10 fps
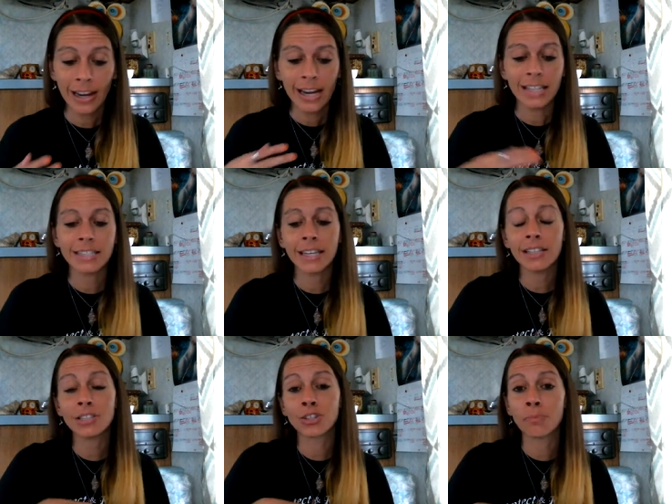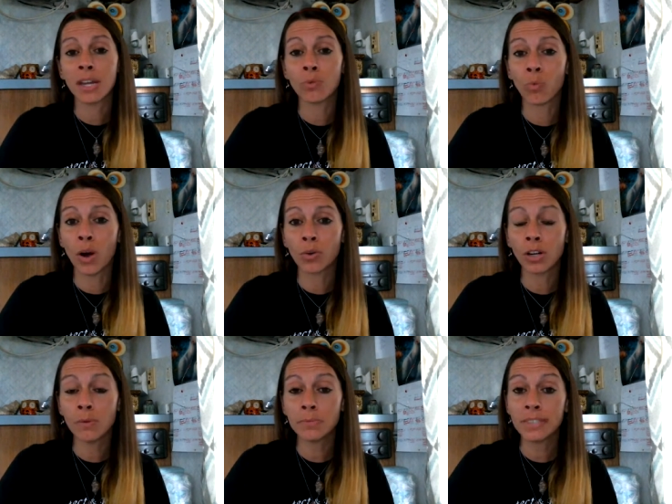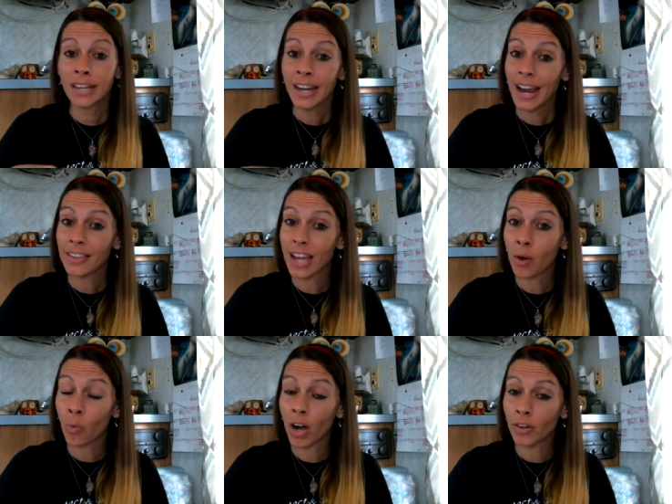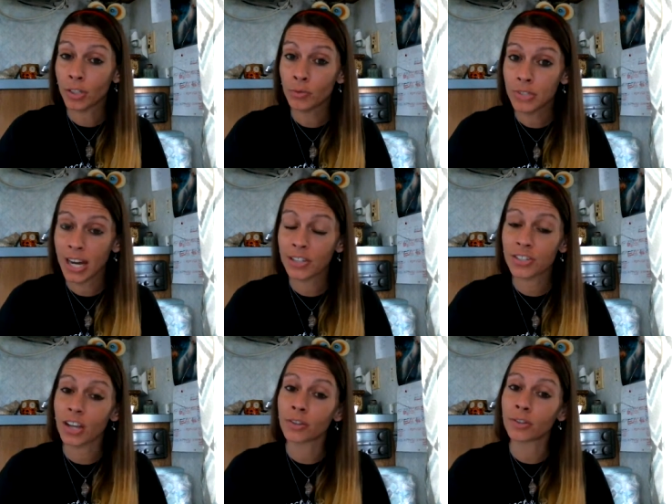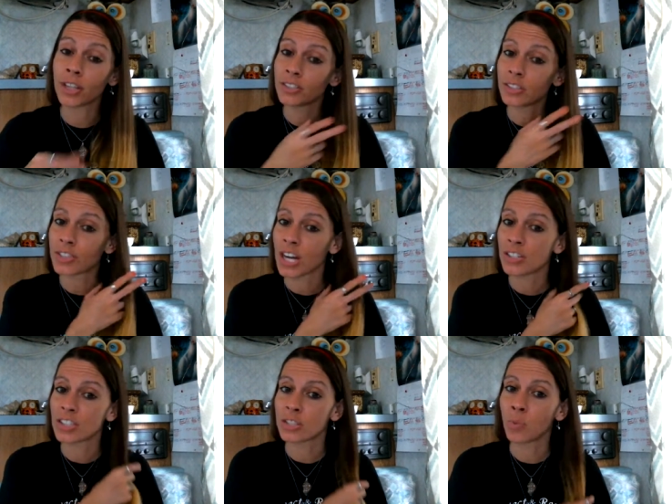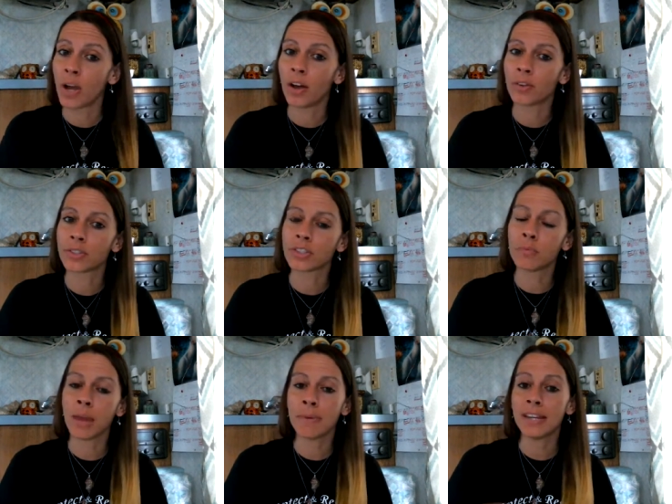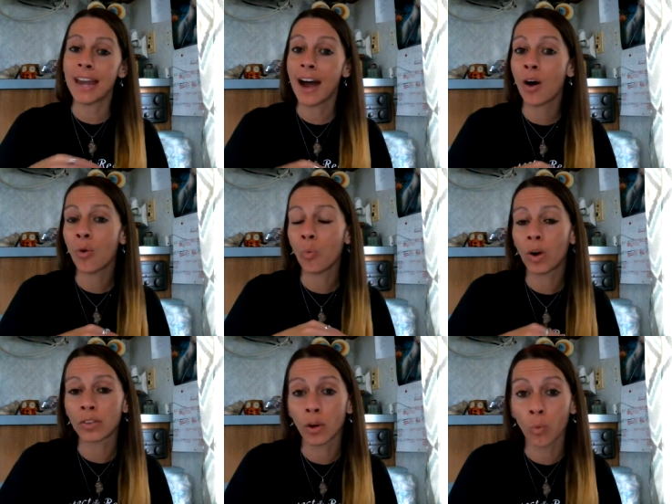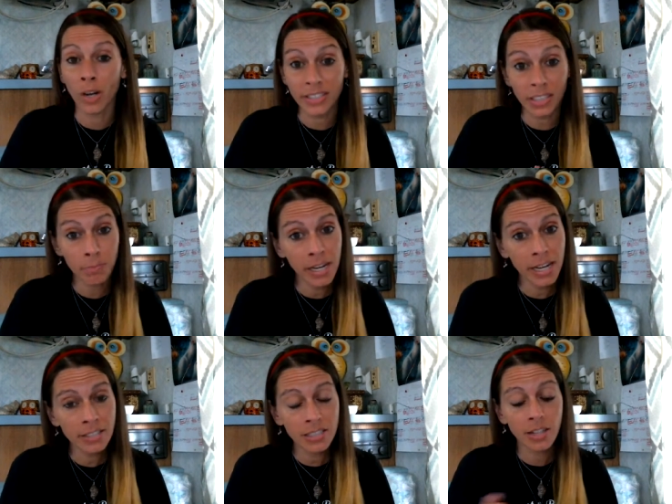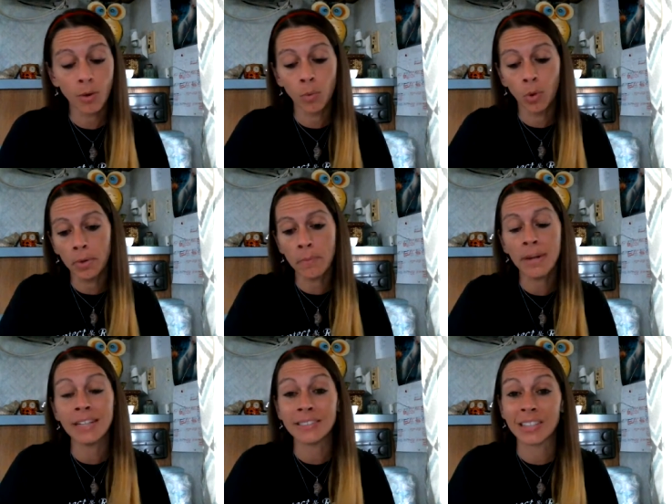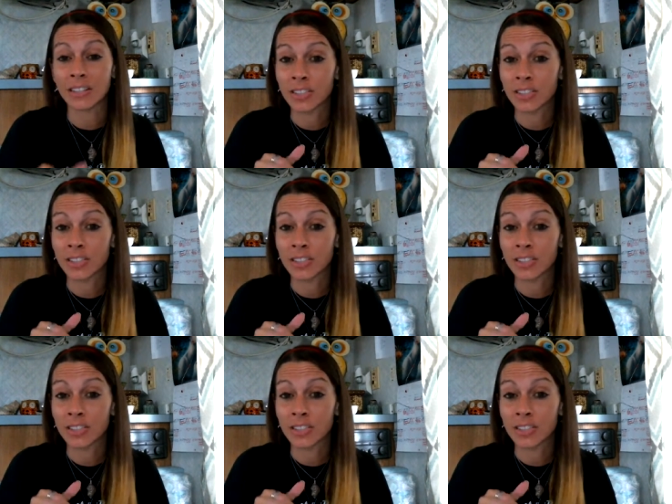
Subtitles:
It's saying that you're being welcomed, and that while you changed, other things have changed as well. So maybe now where there wasn't peace, there will be peace in a